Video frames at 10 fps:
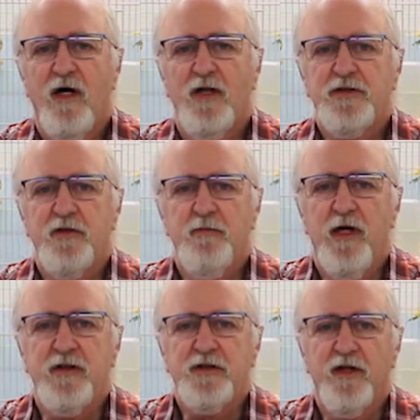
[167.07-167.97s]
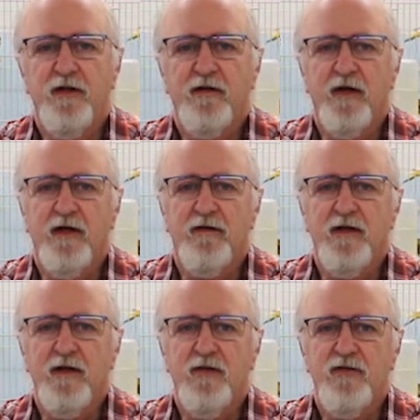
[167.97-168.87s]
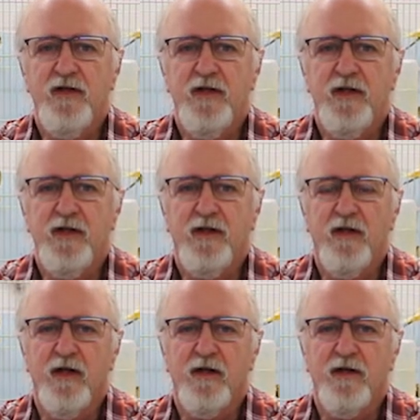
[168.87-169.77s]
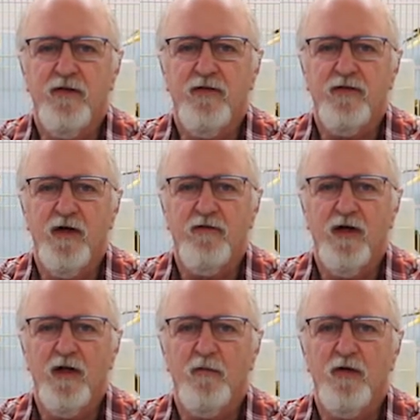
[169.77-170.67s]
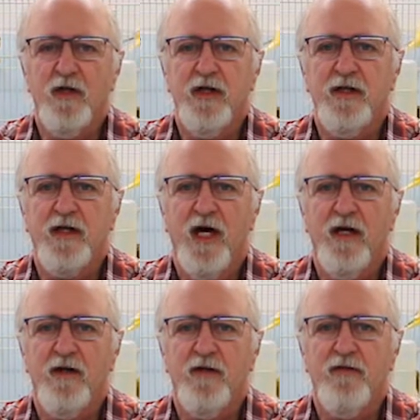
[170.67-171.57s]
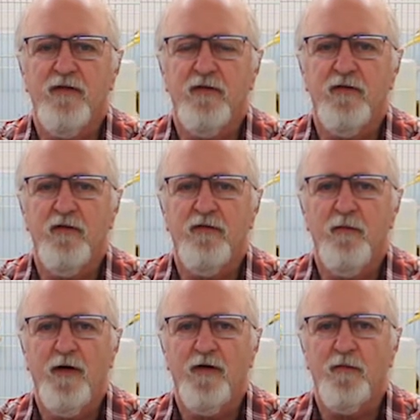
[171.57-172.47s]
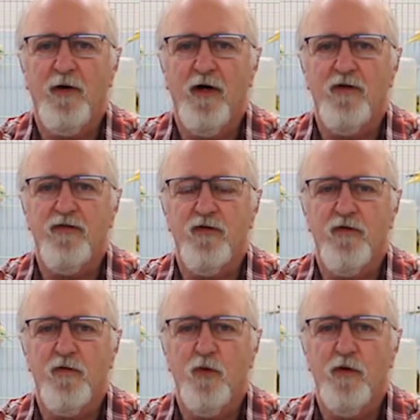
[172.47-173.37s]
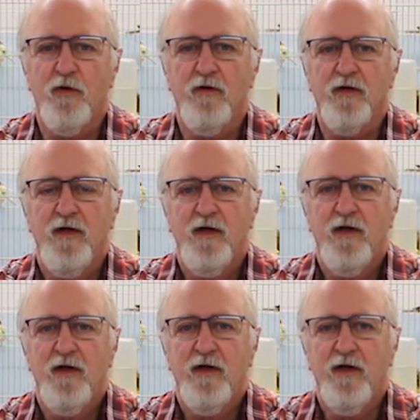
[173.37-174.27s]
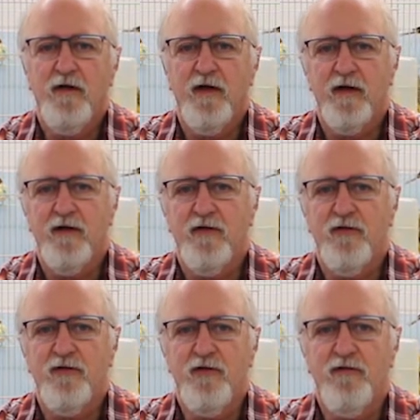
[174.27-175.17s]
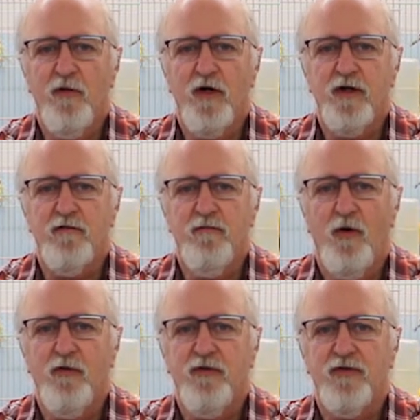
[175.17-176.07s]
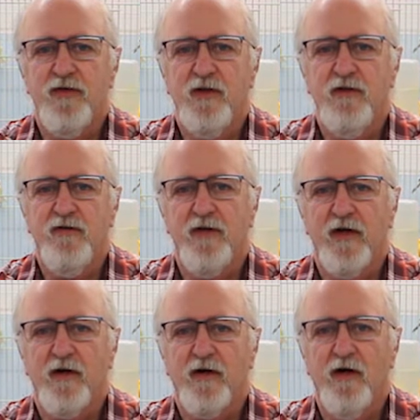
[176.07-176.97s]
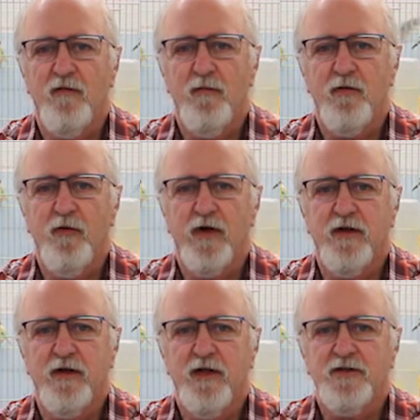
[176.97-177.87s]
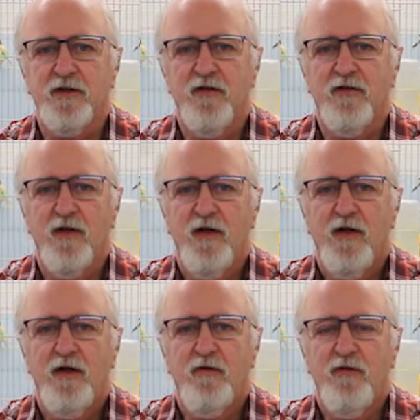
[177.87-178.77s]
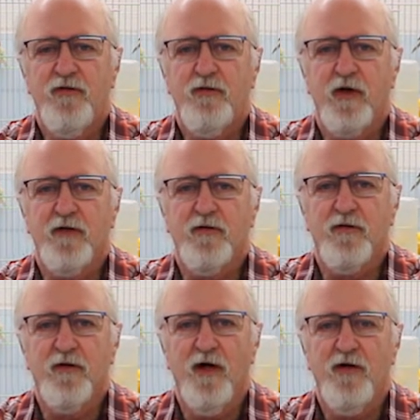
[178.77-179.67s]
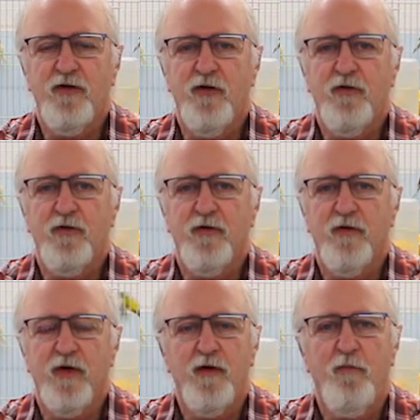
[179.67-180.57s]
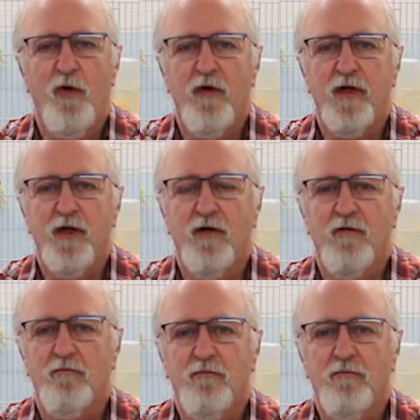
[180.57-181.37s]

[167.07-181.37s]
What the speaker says: I should mention that the CD that is available in Canada is different from other parts of the world in that it is devoid of most seeds that our government regulations restrict due to importing